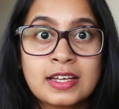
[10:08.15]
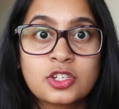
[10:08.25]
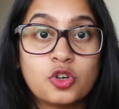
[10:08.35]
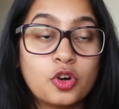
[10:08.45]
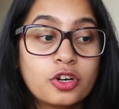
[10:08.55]

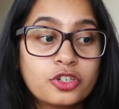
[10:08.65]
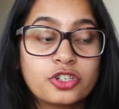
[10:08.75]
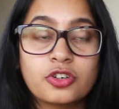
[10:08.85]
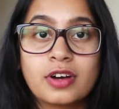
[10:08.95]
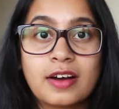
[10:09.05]
So not
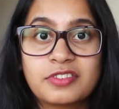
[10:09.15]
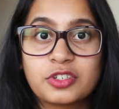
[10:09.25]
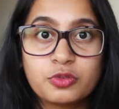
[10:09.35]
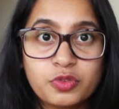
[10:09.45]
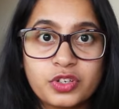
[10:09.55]
sure after
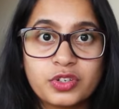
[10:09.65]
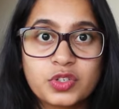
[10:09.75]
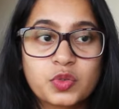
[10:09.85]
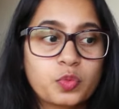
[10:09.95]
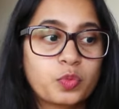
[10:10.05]
2
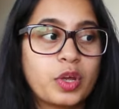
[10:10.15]
years